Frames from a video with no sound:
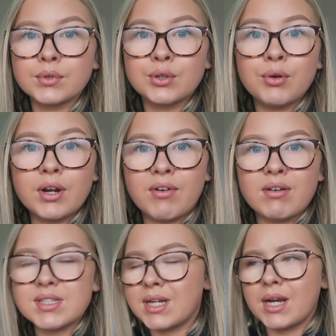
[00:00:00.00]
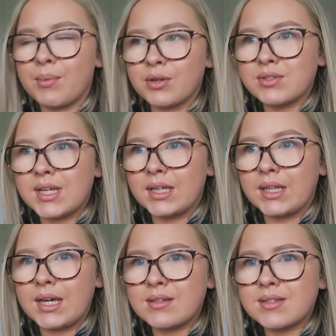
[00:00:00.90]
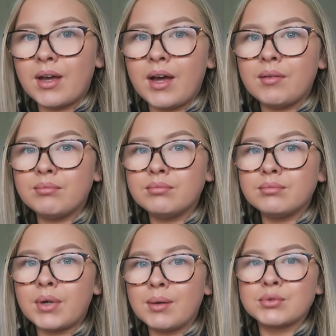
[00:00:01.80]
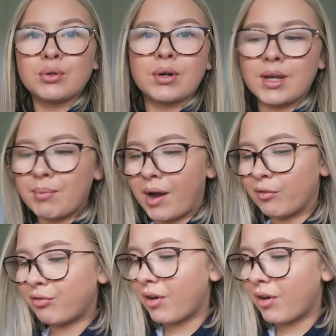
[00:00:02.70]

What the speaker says: coronavirus. I don't know when you're seeing this, but I'm talking about